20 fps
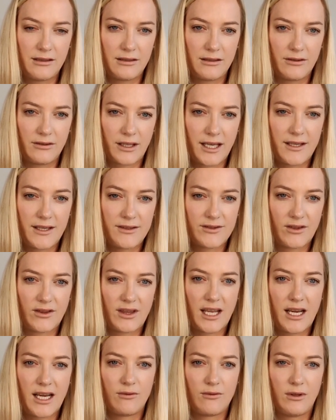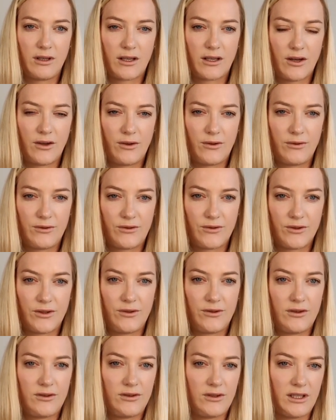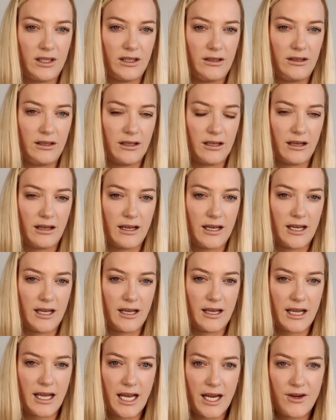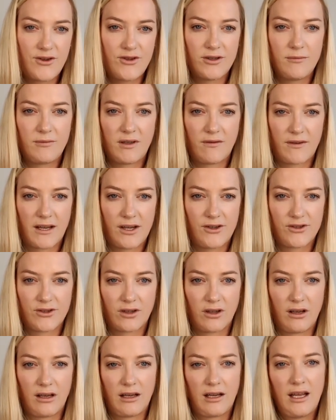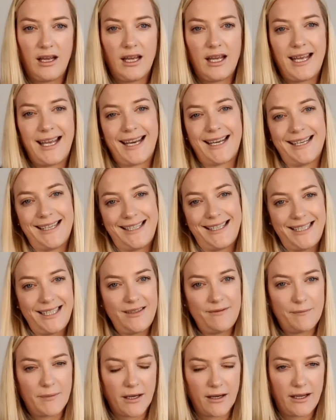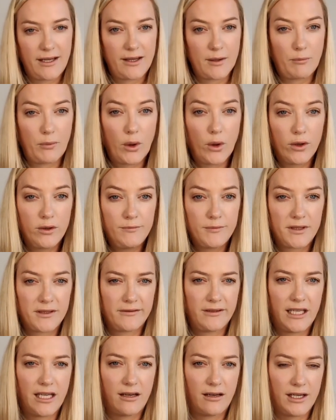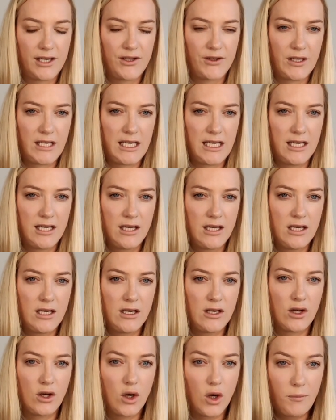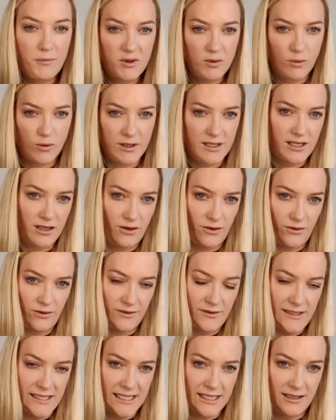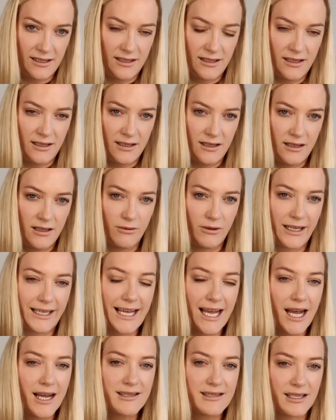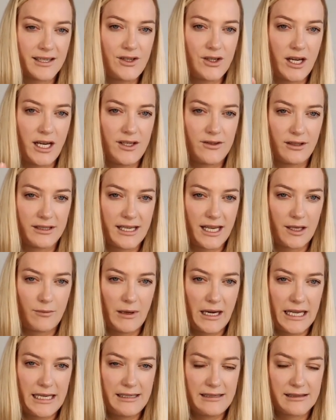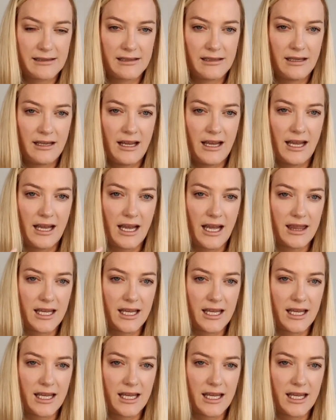Okay, so then it will go through the atrium, the ventricle. It'll lead by the pulmonary artery up towards the lungs, where gas exchange will take place, and